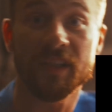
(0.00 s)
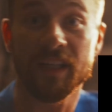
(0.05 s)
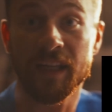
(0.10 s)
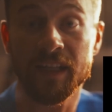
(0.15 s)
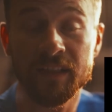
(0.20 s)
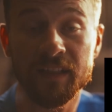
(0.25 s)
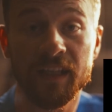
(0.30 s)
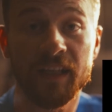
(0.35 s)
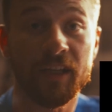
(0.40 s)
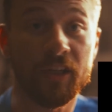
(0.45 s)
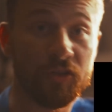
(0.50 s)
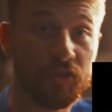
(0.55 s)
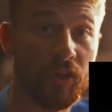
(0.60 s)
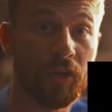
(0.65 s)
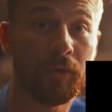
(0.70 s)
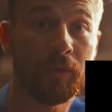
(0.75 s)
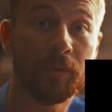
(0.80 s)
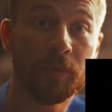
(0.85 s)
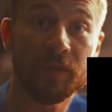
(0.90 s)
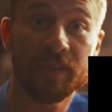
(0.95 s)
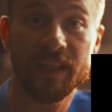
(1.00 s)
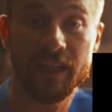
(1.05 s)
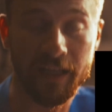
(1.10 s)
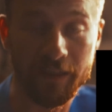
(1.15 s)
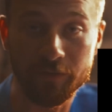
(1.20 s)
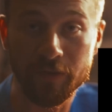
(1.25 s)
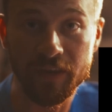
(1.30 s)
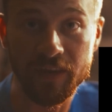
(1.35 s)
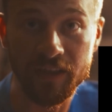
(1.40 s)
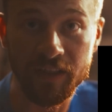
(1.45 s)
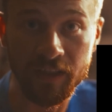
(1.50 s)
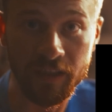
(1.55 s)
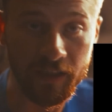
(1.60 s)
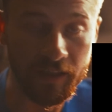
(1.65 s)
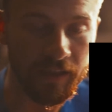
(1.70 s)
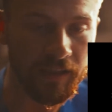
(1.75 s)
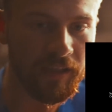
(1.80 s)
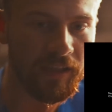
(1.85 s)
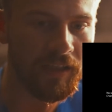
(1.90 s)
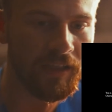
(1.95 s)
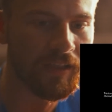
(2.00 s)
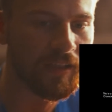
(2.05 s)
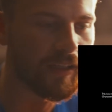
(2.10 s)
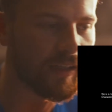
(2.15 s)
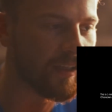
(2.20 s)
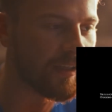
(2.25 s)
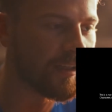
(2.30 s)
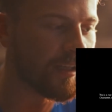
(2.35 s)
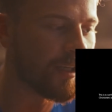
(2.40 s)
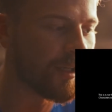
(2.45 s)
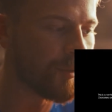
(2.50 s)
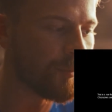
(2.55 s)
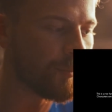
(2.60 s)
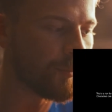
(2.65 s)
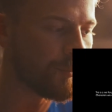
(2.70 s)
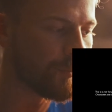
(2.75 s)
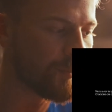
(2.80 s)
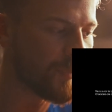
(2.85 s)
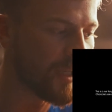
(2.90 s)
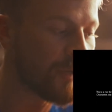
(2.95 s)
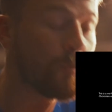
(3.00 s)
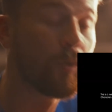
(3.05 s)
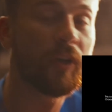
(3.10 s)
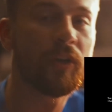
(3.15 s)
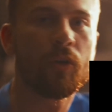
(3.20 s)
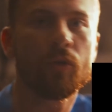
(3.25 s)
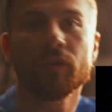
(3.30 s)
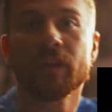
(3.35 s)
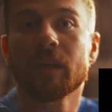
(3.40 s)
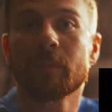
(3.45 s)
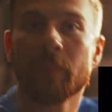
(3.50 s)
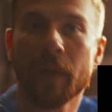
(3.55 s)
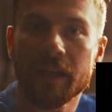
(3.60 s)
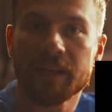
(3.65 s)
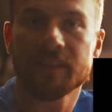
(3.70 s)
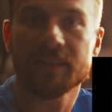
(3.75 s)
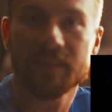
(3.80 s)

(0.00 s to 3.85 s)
Indiana Jones kind of a thing, um, it would only make